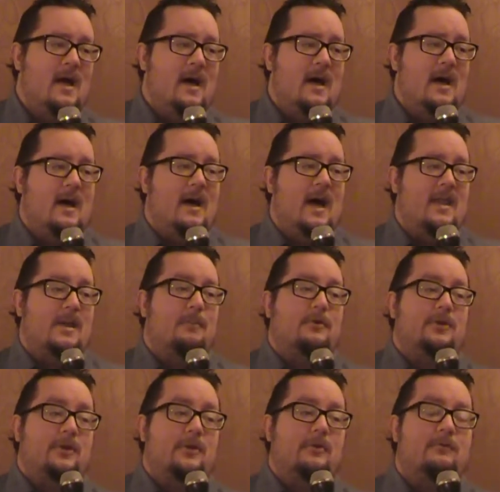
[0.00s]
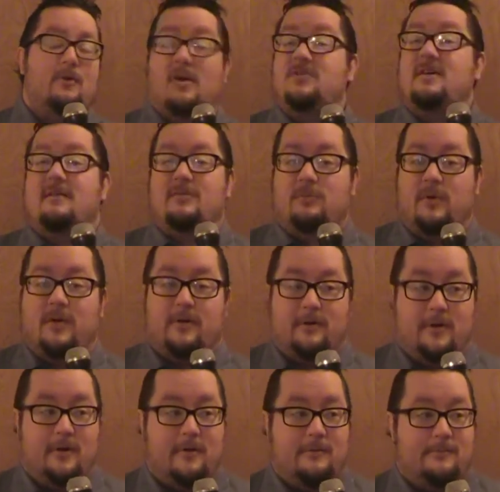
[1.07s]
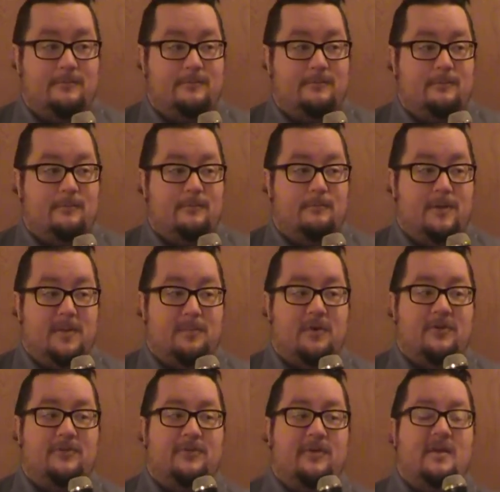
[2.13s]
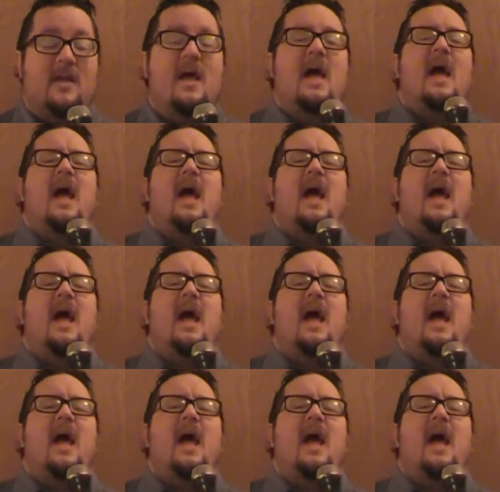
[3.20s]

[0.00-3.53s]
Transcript: Uh, at number two, for a seventh week in a row, Bea Priestley.